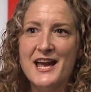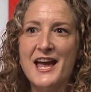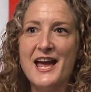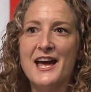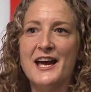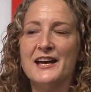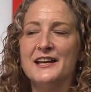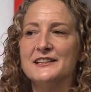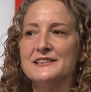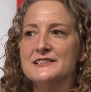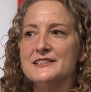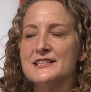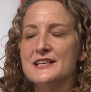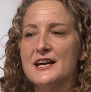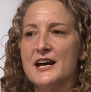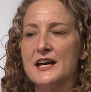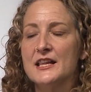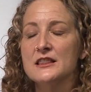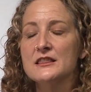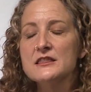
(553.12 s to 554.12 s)
And
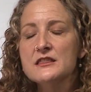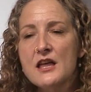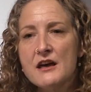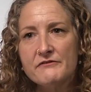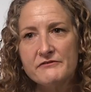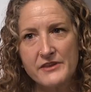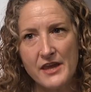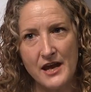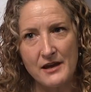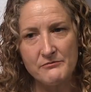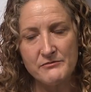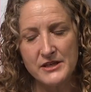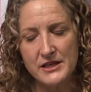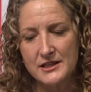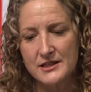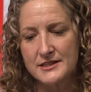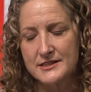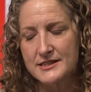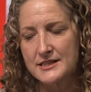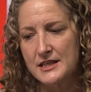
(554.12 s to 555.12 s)
I love that
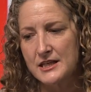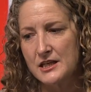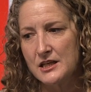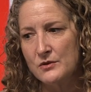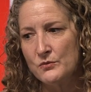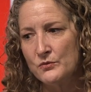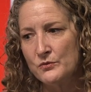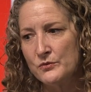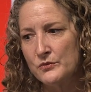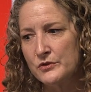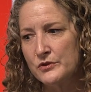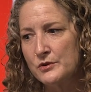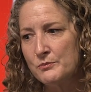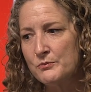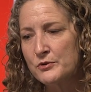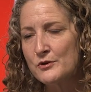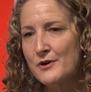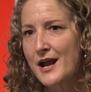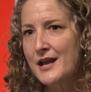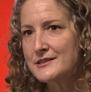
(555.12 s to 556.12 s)
because the
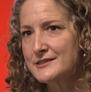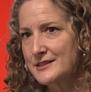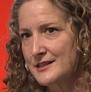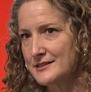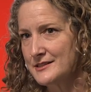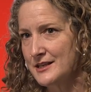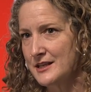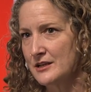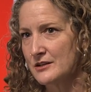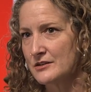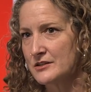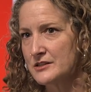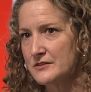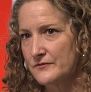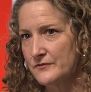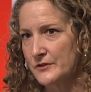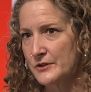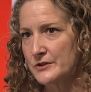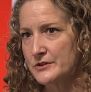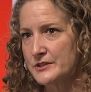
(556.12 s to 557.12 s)
process here is
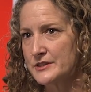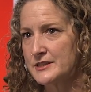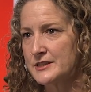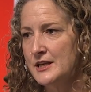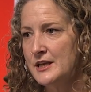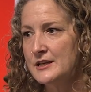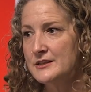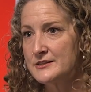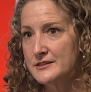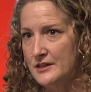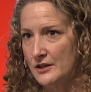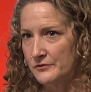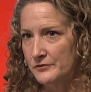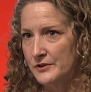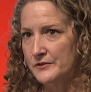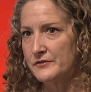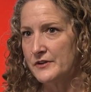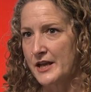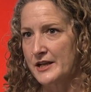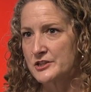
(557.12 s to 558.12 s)
first
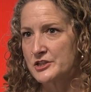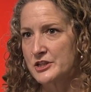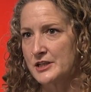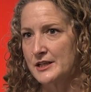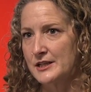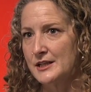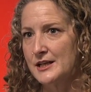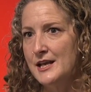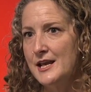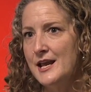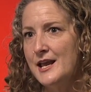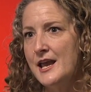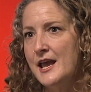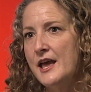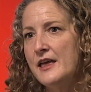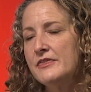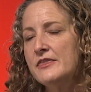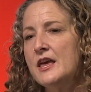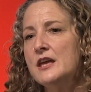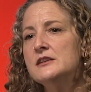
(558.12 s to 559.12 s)
self-reflection,
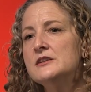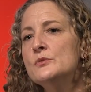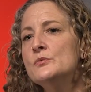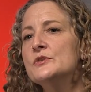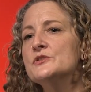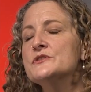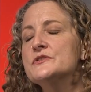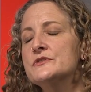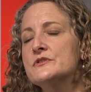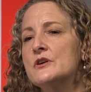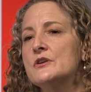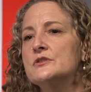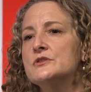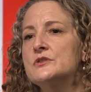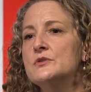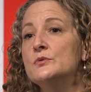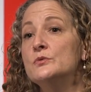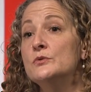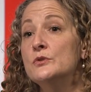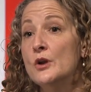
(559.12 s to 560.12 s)
and then you will start
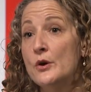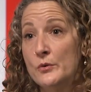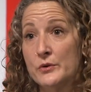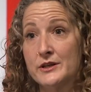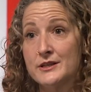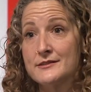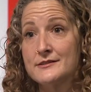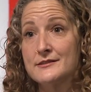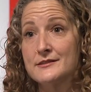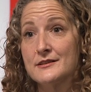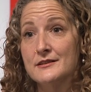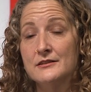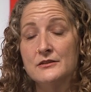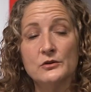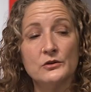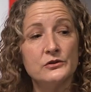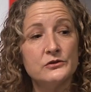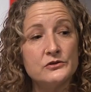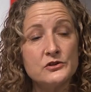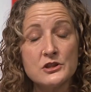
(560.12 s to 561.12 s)
to notice.
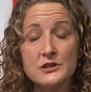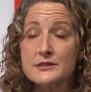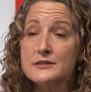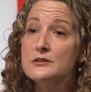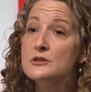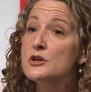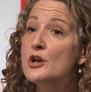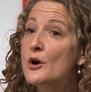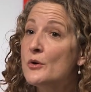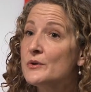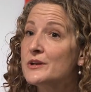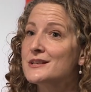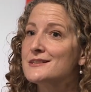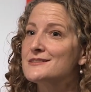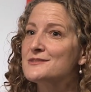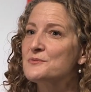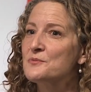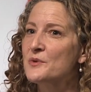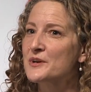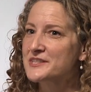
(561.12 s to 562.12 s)
You'll just
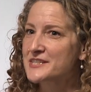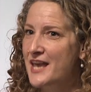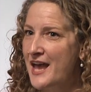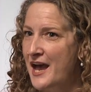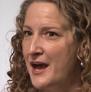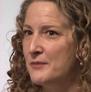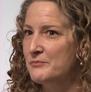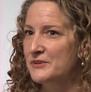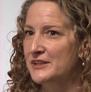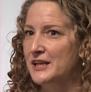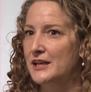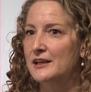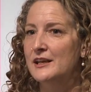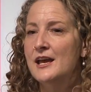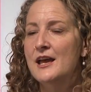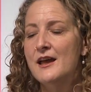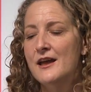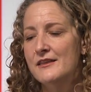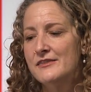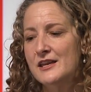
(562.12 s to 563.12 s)
notice what's happening,
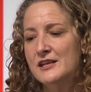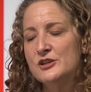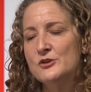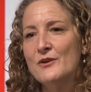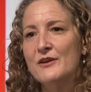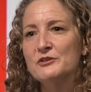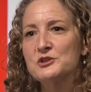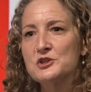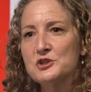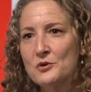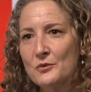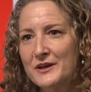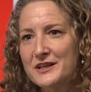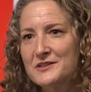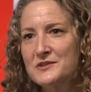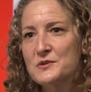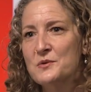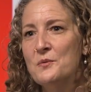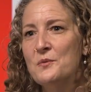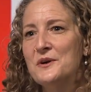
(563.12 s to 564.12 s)
and then you have a
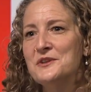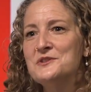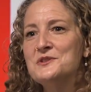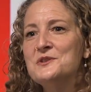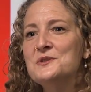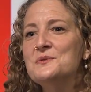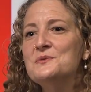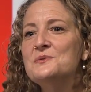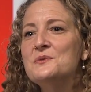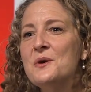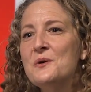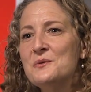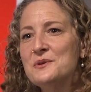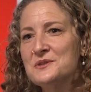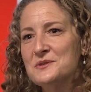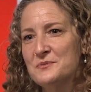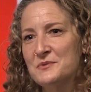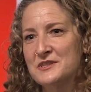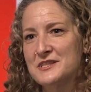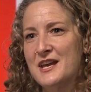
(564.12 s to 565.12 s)
choice. Once you
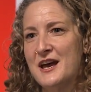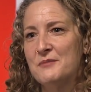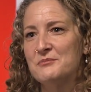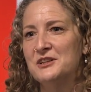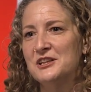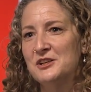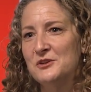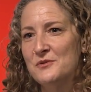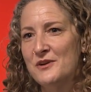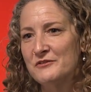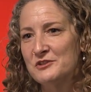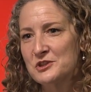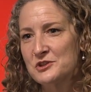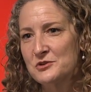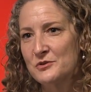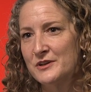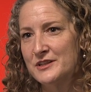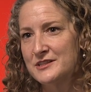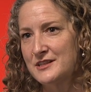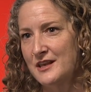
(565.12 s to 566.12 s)
notice what's happening, you have a
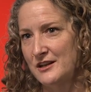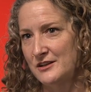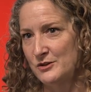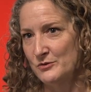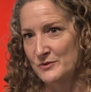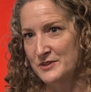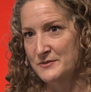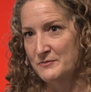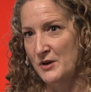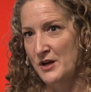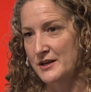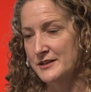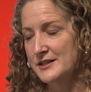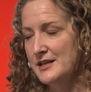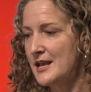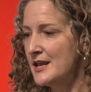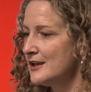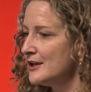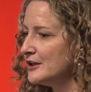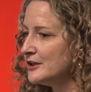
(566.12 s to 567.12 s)
choice how you respond.
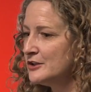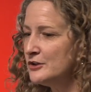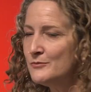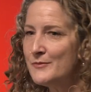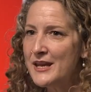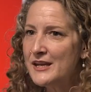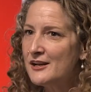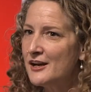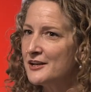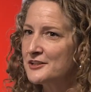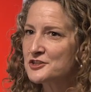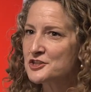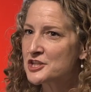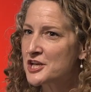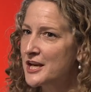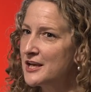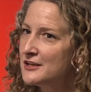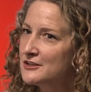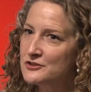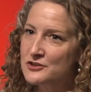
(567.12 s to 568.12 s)
You may not
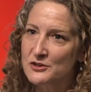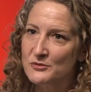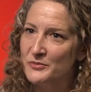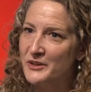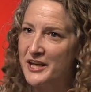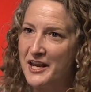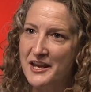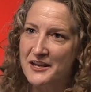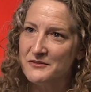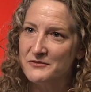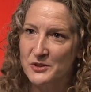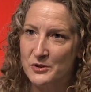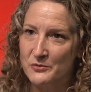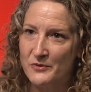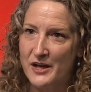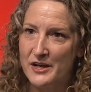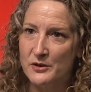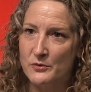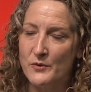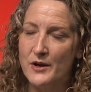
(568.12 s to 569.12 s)
change your behavior
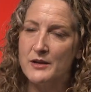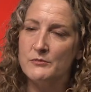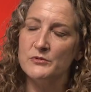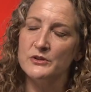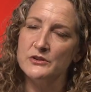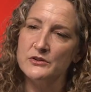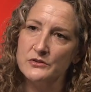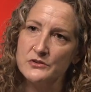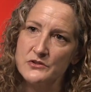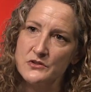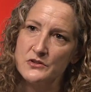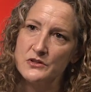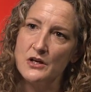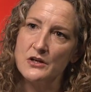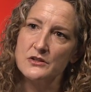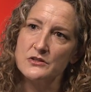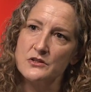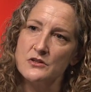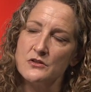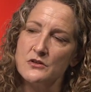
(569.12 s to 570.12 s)
right away, but you'll
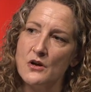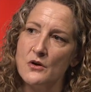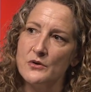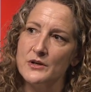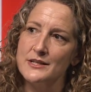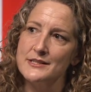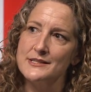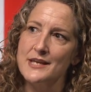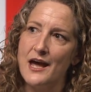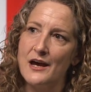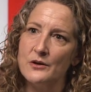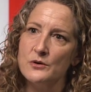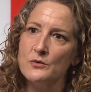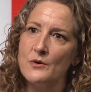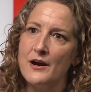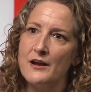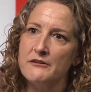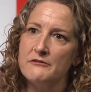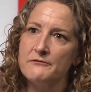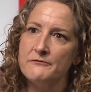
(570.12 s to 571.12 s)
start to notice, how do
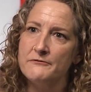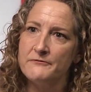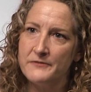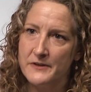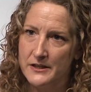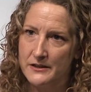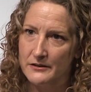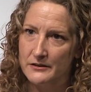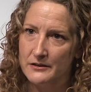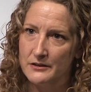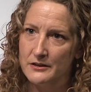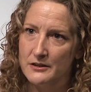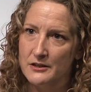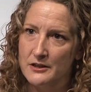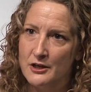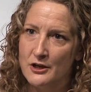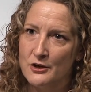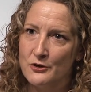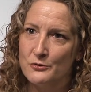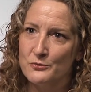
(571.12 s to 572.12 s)
I feel
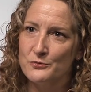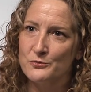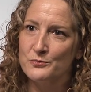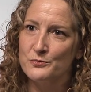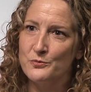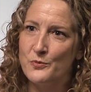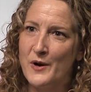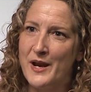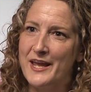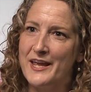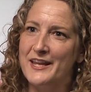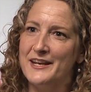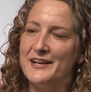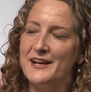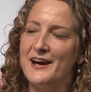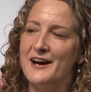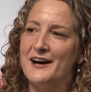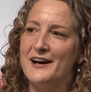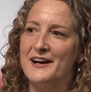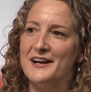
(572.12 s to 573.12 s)

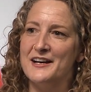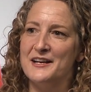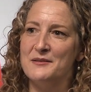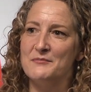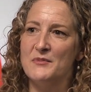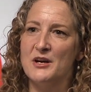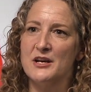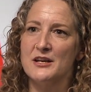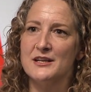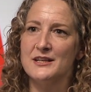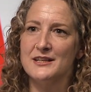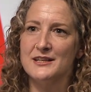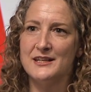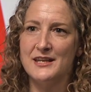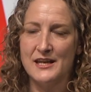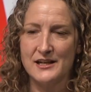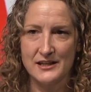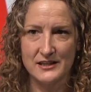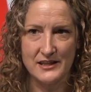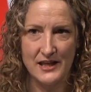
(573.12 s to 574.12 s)
when I'm
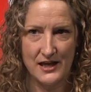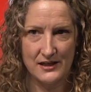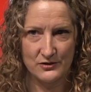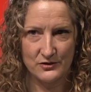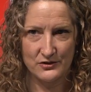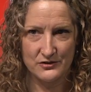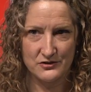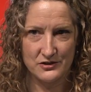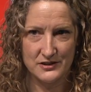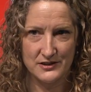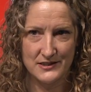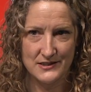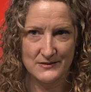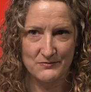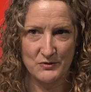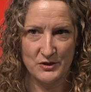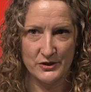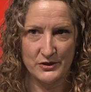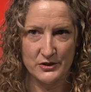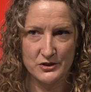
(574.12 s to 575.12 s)
getting that urge to
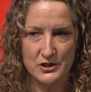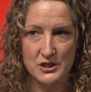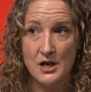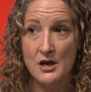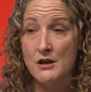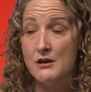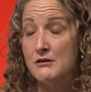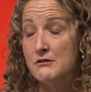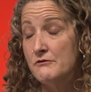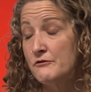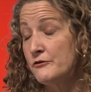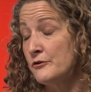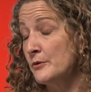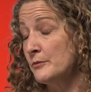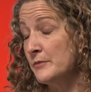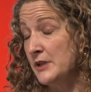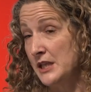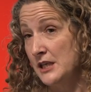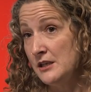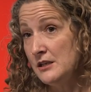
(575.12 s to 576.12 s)
splurge? For
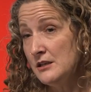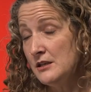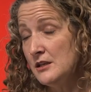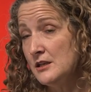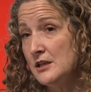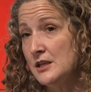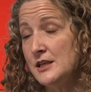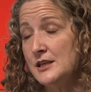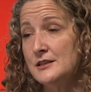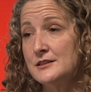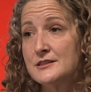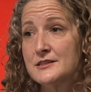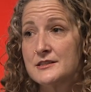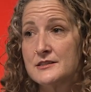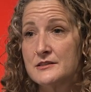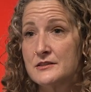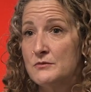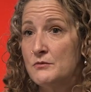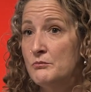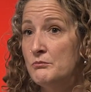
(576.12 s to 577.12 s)
me,
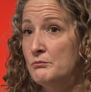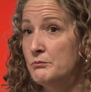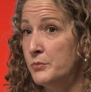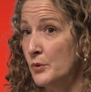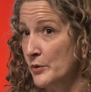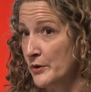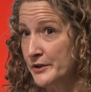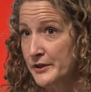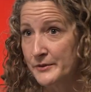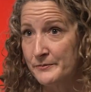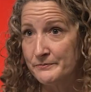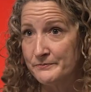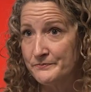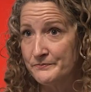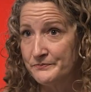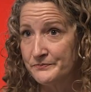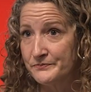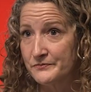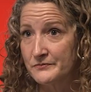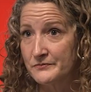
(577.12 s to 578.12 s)
it's boredom